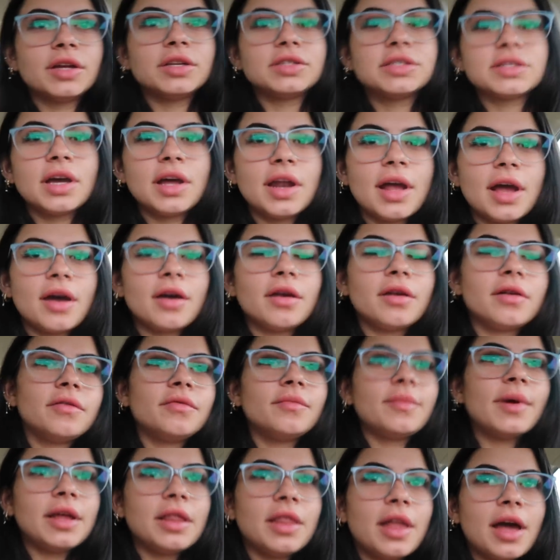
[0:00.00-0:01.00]
I just got out of
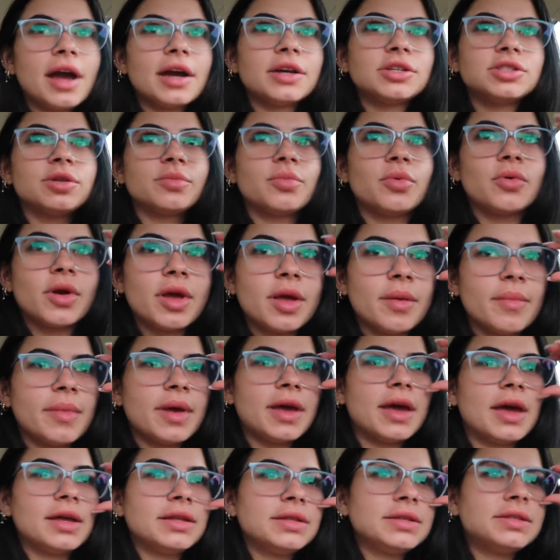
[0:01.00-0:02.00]
my lash
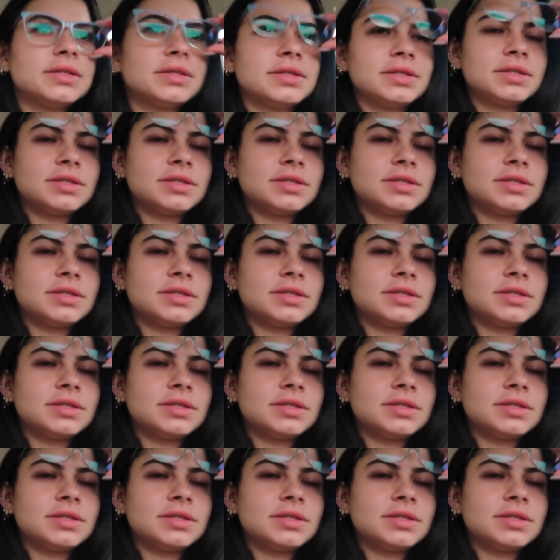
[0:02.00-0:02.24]
appointment.